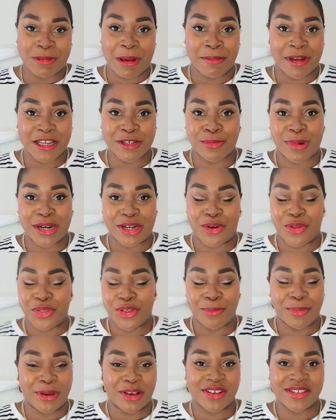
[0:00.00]
to spend much money on
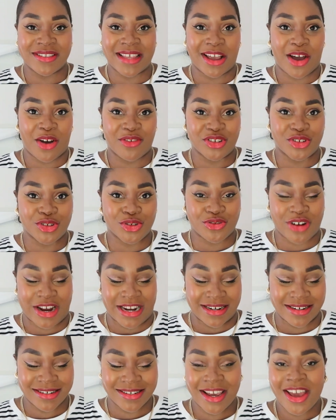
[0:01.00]
them because they are a
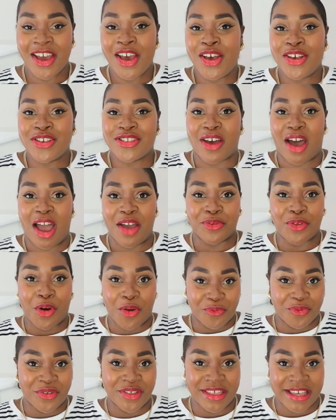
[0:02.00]
trend. So I've
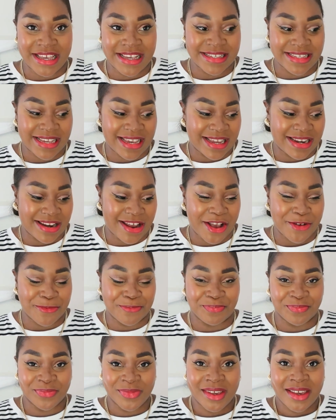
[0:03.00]
gone for these
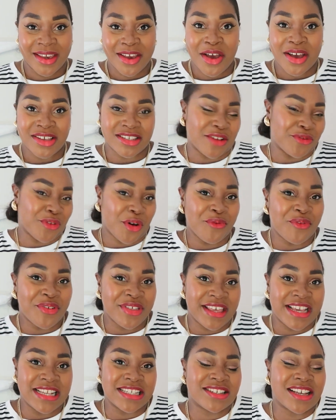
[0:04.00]
in
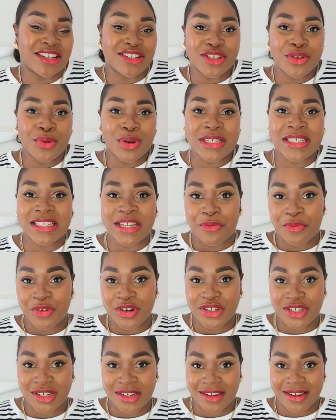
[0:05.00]
because I just thought it's
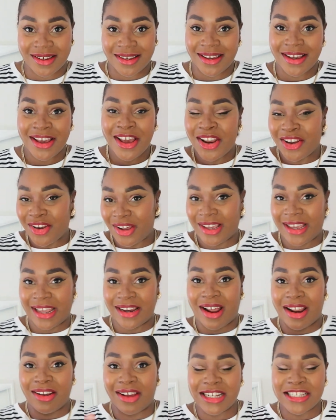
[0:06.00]
different to, like,
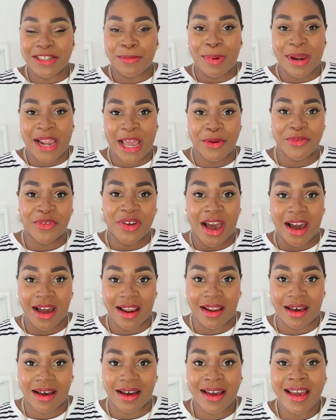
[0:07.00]
again, I like to play with
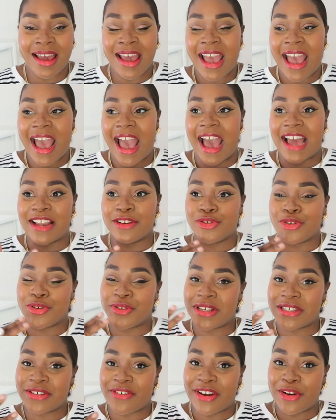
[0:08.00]
colour and do
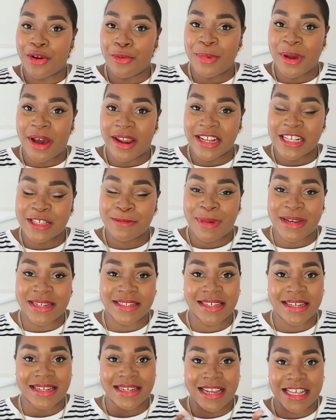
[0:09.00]
things that are a little bit
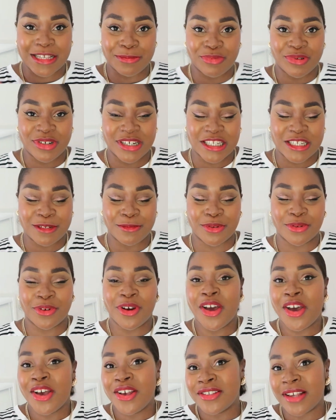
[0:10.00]
unexpected, less predictable.
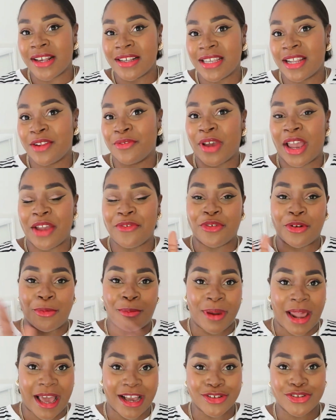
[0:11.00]
So instead of going for a
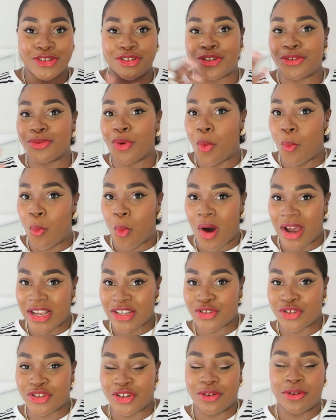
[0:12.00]
black shoe or
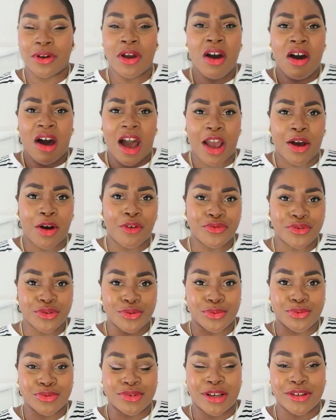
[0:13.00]
white shoe, I
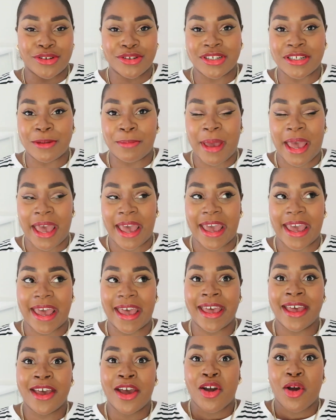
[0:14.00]
often also usually
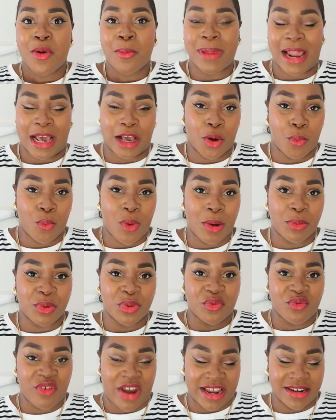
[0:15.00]
pair black and white
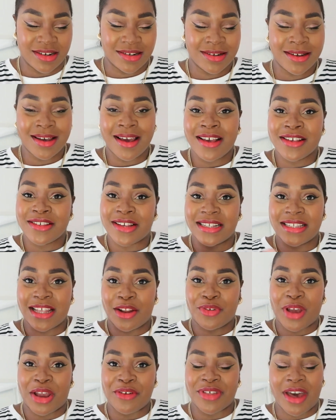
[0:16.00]
with red. So
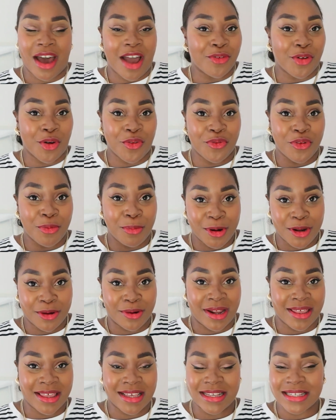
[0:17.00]
instead of going for that, I've gone for blue,
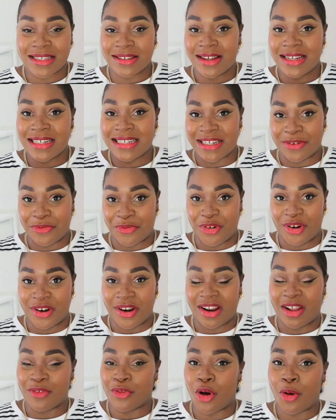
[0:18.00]
and I think it's slightly different.
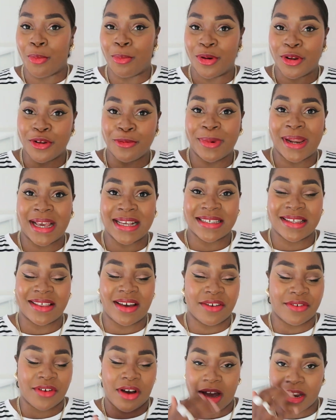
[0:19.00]
And I've got a blue blazer
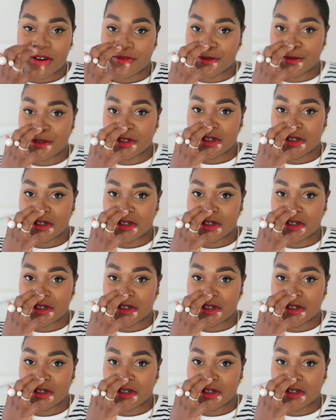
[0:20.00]
that I've kind of